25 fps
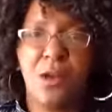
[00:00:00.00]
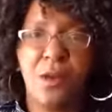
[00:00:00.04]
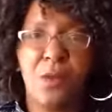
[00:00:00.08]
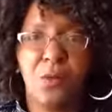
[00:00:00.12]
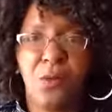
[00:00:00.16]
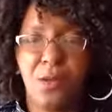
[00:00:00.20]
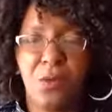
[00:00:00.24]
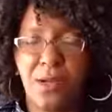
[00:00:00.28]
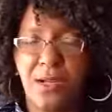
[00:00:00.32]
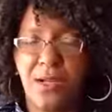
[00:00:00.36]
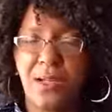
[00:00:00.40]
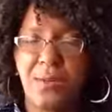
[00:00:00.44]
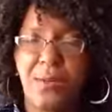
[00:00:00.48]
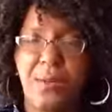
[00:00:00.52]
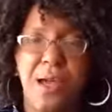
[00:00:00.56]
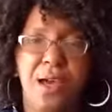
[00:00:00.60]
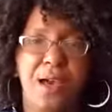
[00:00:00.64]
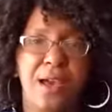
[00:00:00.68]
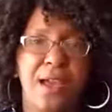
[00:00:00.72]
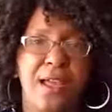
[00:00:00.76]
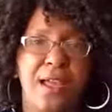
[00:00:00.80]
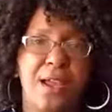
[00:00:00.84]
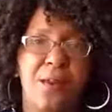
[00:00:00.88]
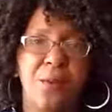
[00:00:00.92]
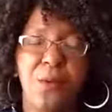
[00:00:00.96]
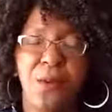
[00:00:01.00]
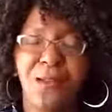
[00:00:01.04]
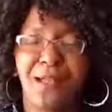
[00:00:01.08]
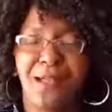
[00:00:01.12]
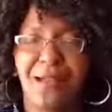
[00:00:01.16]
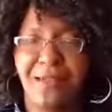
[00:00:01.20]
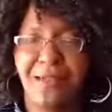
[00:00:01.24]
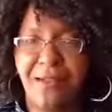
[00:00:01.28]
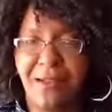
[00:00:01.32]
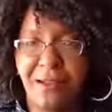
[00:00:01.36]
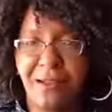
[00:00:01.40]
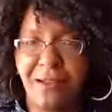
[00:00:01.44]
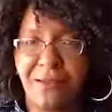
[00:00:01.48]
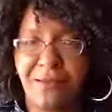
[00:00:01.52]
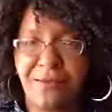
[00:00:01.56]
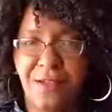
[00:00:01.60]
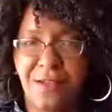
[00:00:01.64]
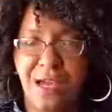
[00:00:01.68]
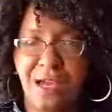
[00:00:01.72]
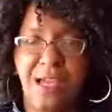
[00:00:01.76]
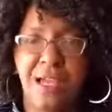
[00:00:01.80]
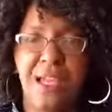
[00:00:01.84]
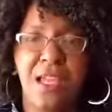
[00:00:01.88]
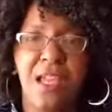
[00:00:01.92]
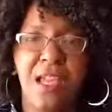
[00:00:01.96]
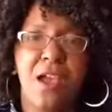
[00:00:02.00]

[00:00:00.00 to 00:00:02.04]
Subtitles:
or worried about, and I want to clarify.